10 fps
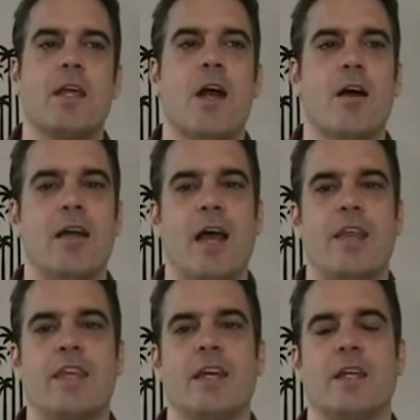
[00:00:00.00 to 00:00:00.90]

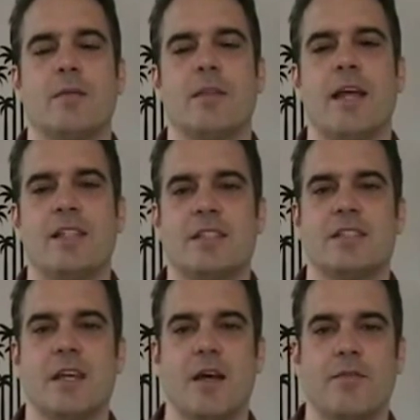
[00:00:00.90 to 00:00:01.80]
I think it lends
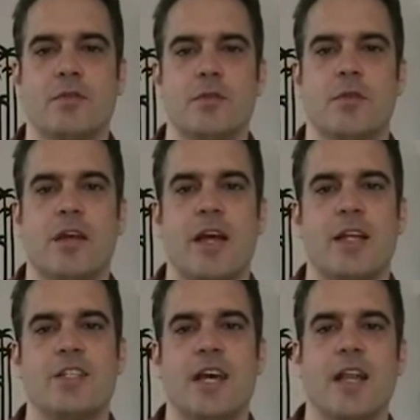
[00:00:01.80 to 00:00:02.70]
itself to the
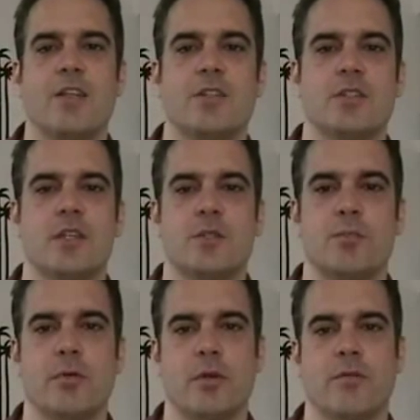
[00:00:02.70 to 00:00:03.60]
kind of challenges that
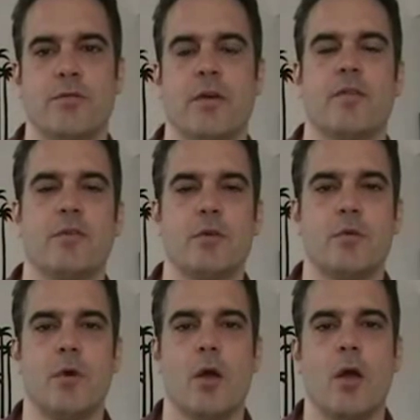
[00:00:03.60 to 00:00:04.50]
you put in front of
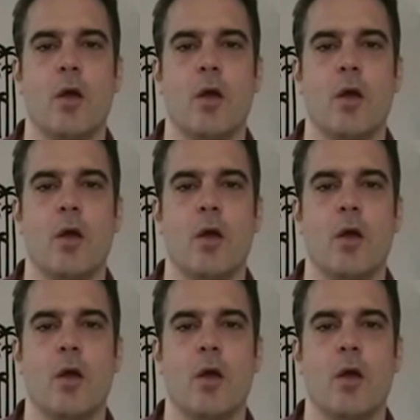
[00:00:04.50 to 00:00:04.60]
you